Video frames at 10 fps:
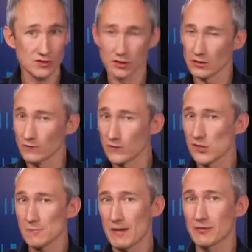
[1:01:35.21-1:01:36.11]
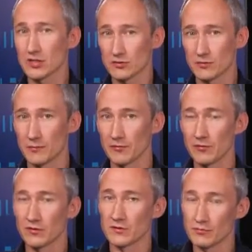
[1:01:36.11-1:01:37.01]
the first PowerShell script
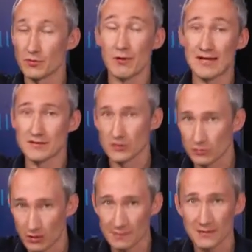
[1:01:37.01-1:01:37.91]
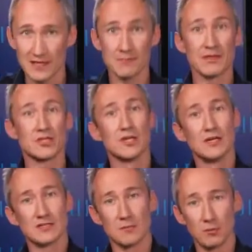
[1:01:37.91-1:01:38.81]
we ran to grab the image,
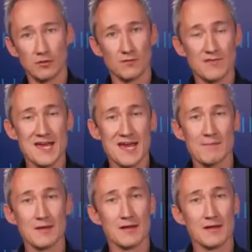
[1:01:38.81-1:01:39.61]
deploy the VM,